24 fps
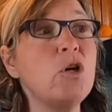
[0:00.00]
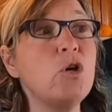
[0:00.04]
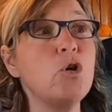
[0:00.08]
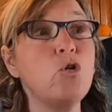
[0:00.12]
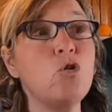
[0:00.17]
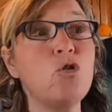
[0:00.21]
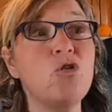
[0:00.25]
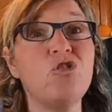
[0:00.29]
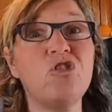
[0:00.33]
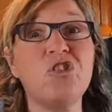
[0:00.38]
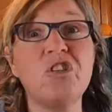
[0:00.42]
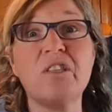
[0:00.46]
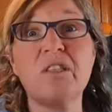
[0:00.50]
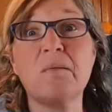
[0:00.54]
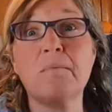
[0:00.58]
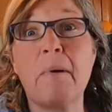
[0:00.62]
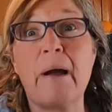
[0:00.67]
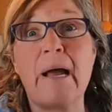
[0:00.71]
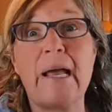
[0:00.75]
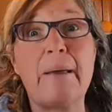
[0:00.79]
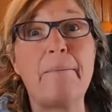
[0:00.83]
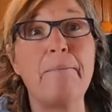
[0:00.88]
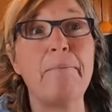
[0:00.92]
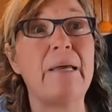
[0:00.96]
who just
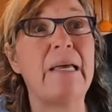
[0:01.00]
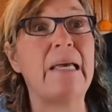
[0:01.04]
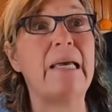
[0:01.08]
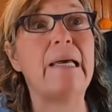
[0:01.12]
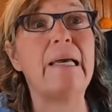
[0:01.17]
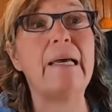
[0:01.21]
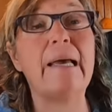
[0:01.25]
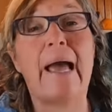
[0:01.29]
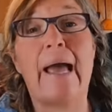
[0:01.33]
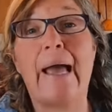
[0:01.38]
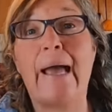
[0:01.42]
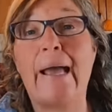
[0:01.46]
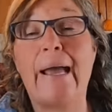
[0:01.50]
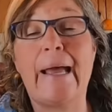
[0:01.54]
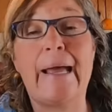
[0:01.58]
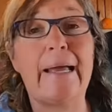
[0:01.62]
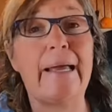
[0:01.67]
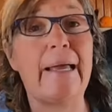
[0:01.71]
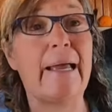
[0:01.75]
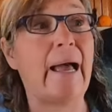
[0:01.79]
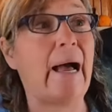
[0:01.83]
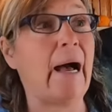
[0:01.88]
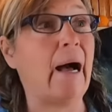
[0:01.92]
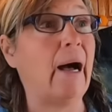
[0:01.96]
might be
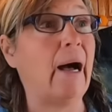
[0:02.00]
a